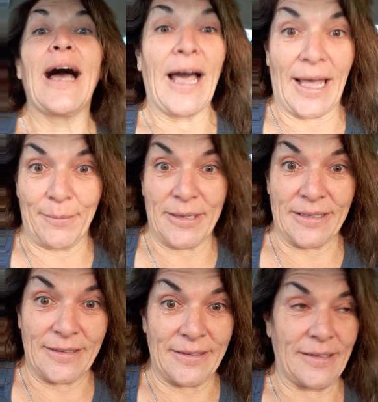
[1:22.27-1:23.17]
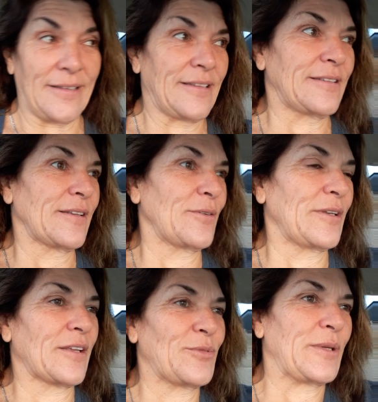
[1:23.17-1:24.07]
I'm getting it done
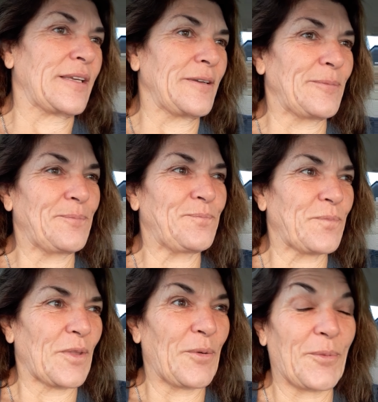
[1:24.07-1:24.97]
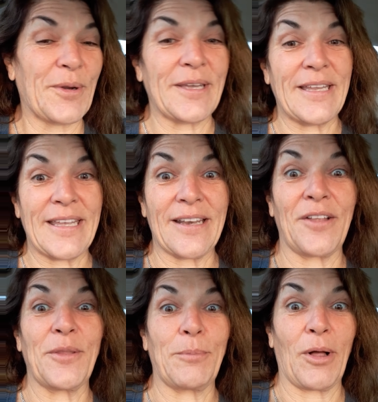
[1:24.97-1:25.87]
next week. We're going to get
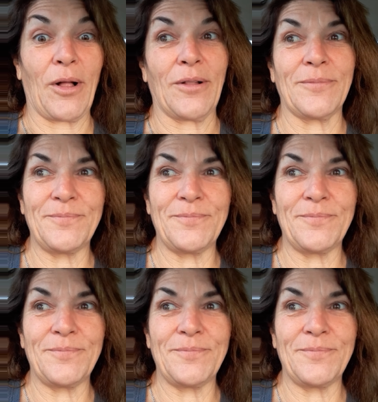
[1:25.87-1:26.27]
on the ball.